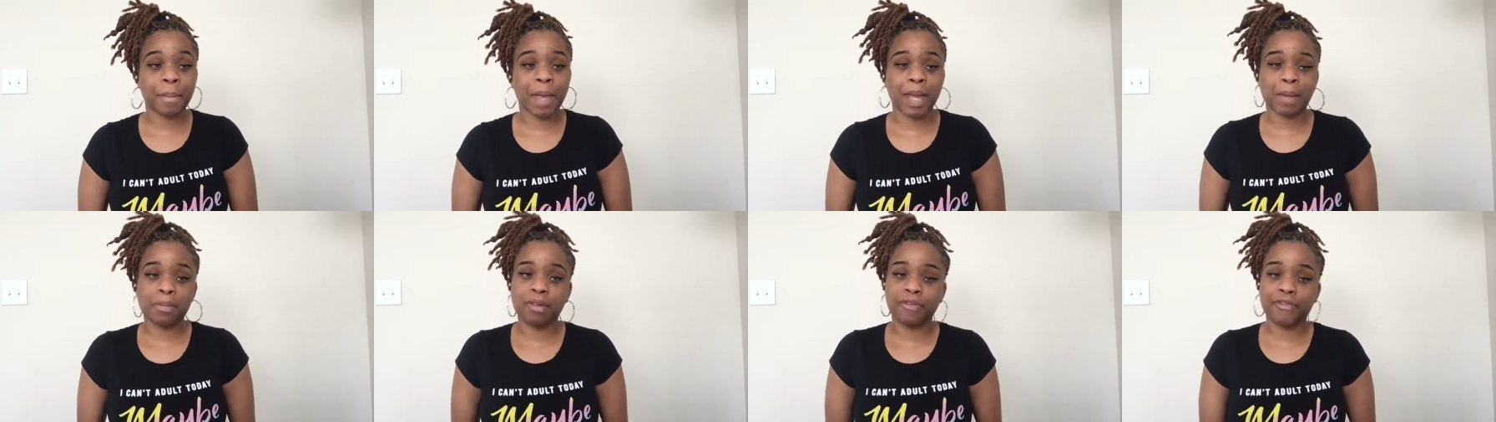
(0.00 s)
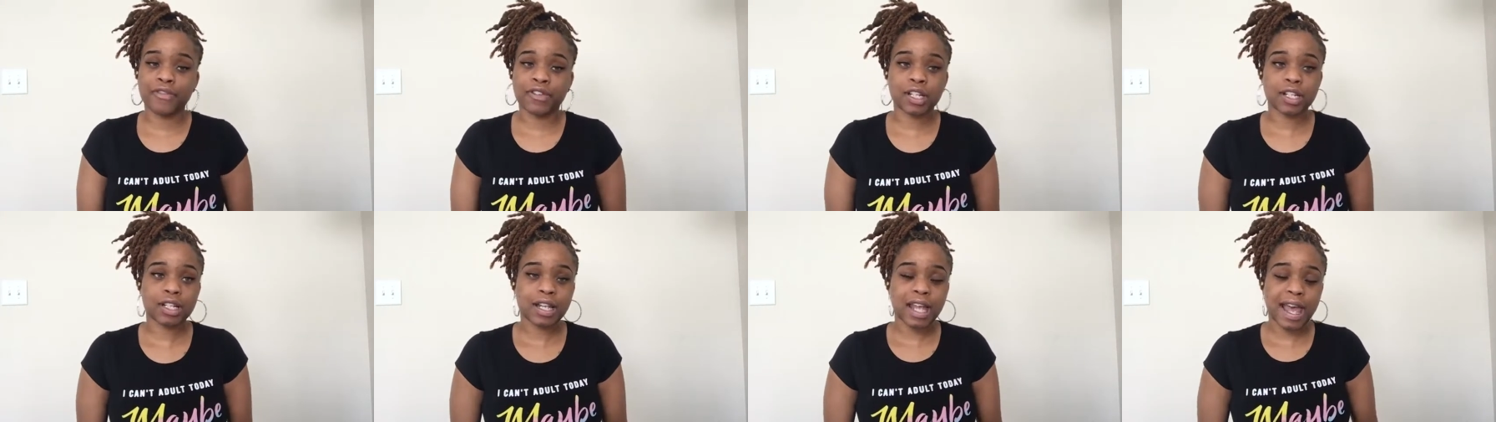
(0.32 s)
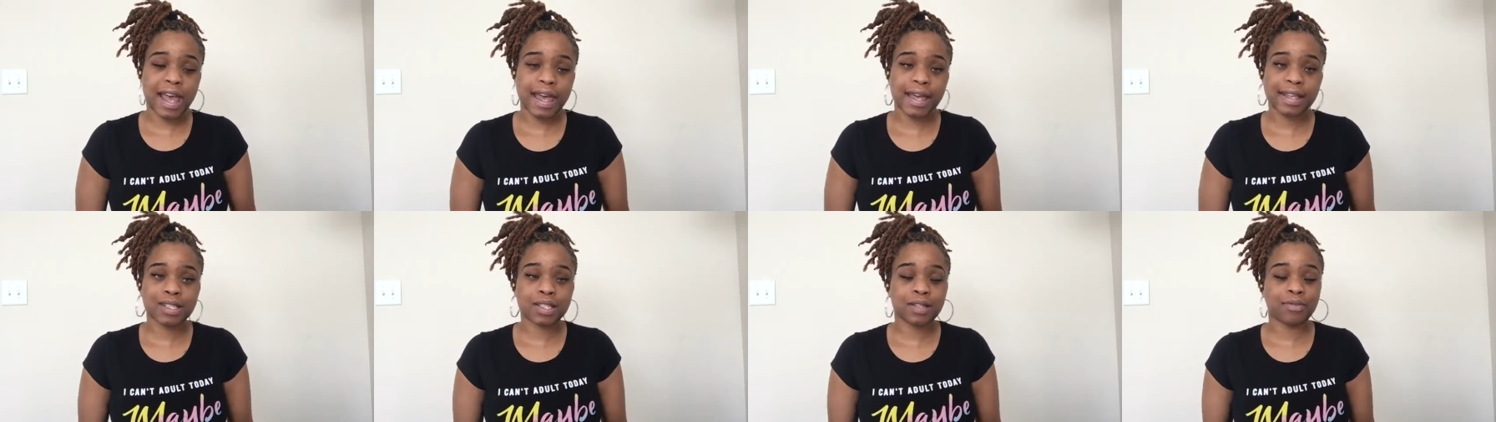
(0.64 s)
maybe for the
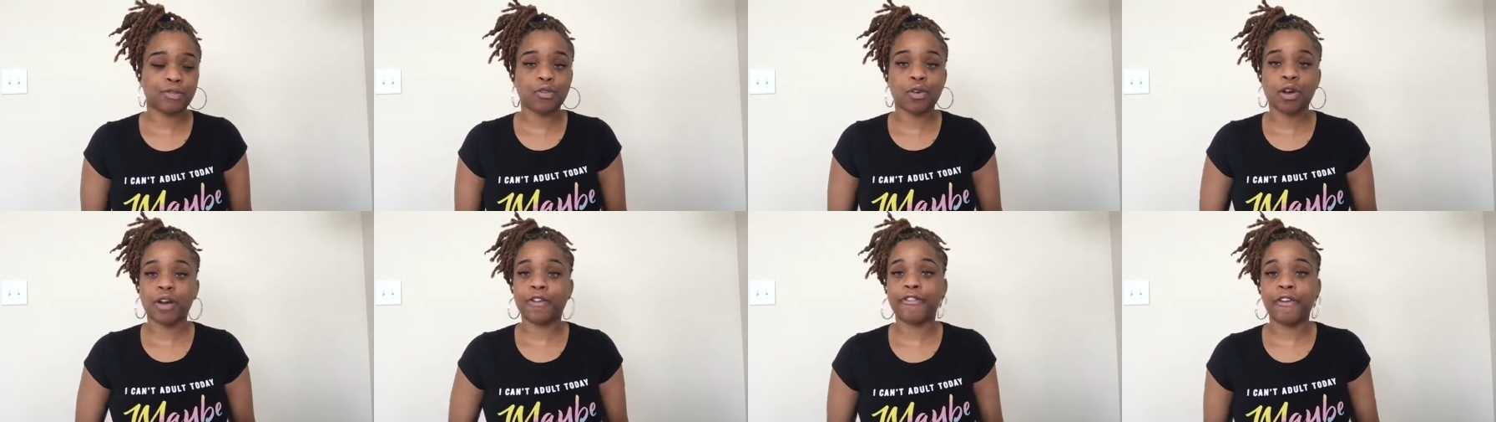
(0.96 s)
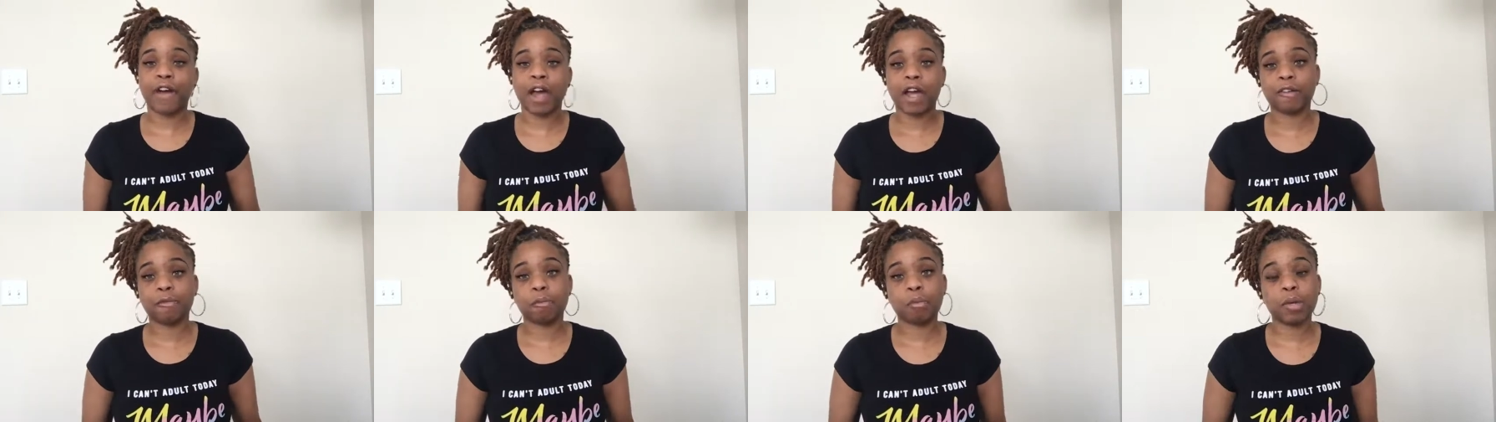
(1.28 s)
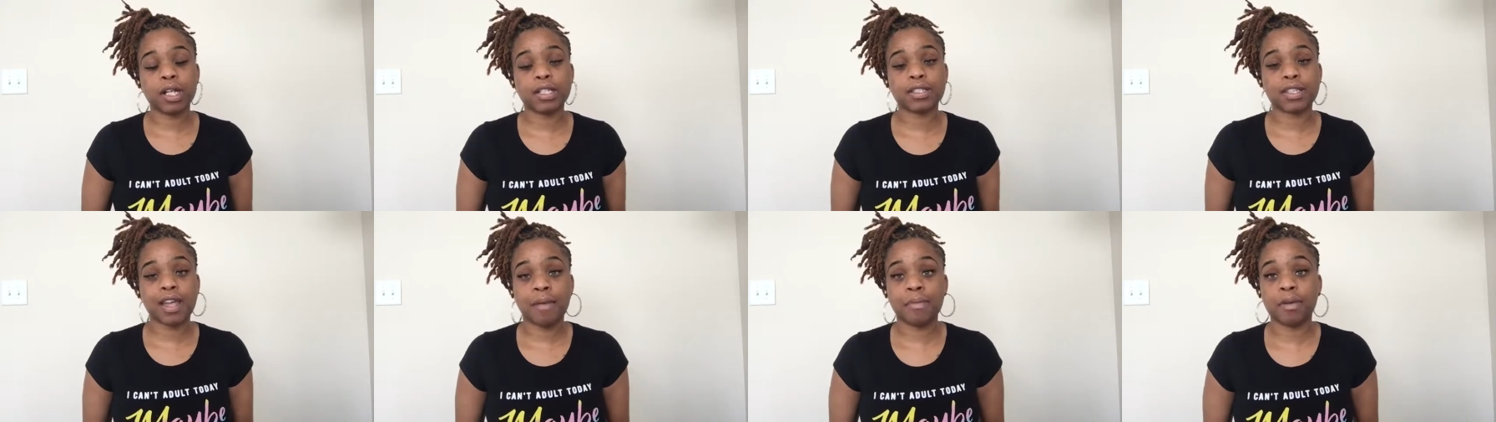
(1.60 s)
last four or five
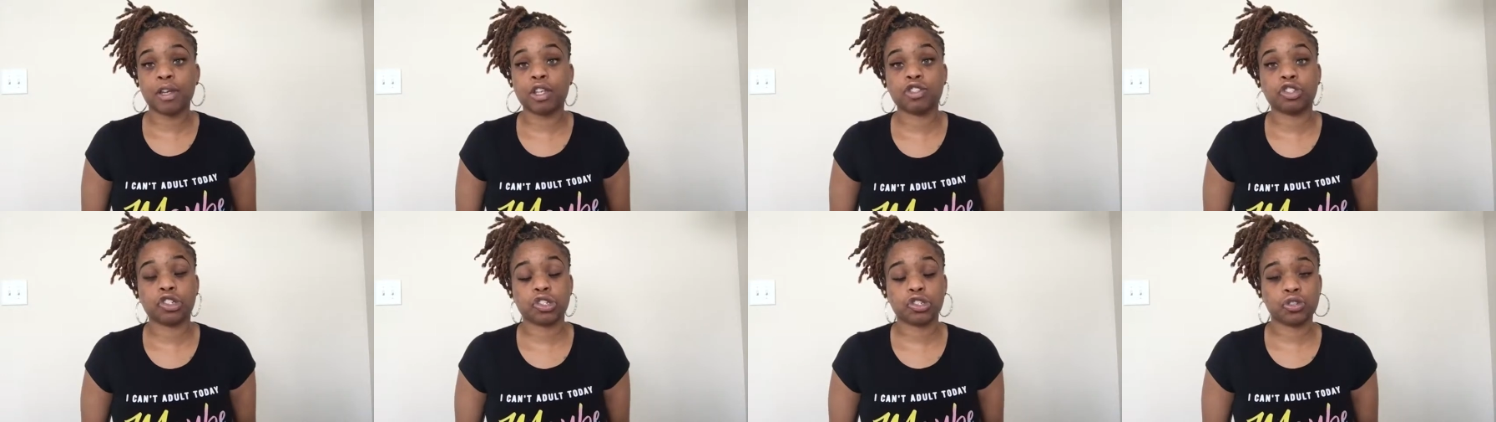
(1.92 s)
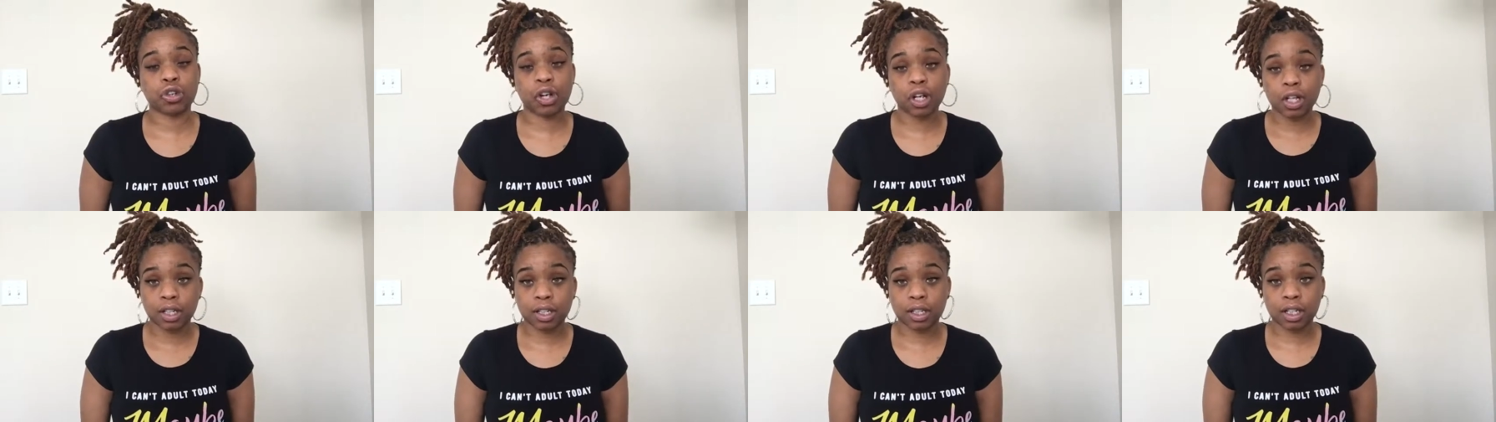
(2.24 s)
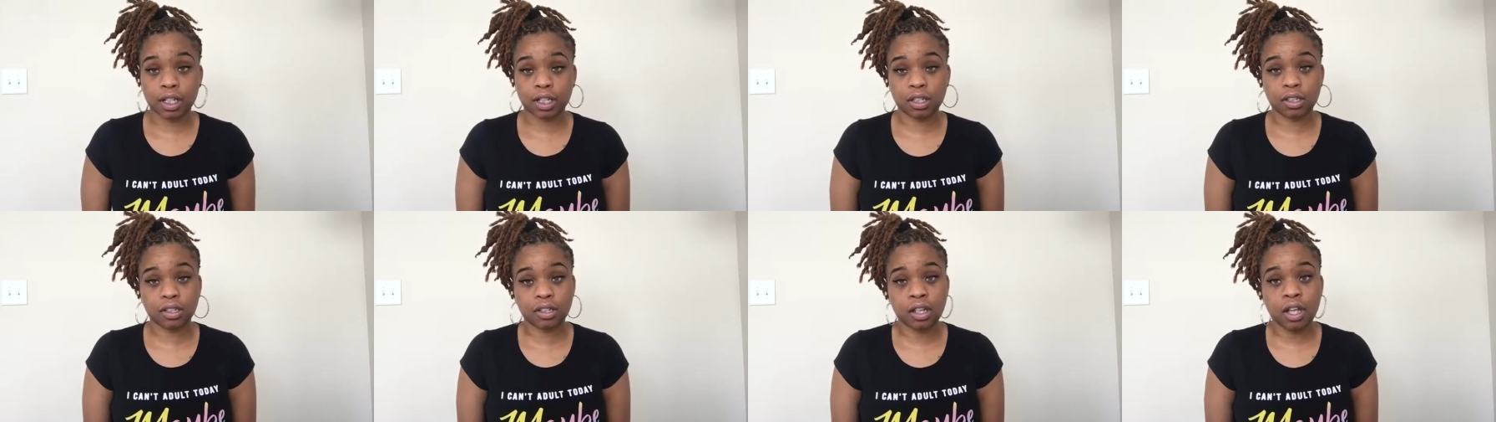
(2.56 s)
months, I've been
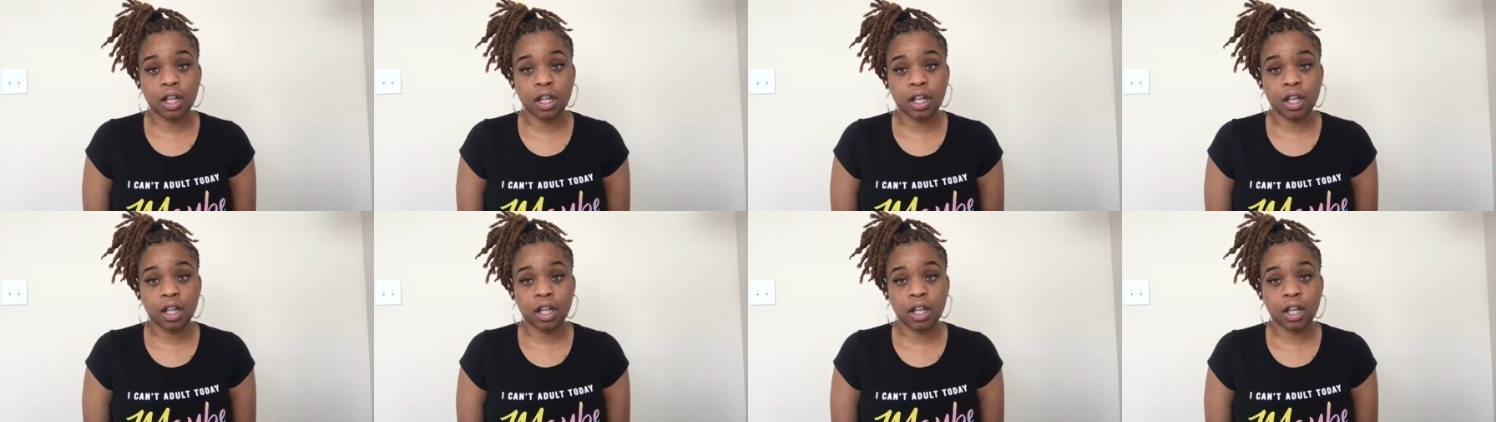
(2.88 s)
struggling.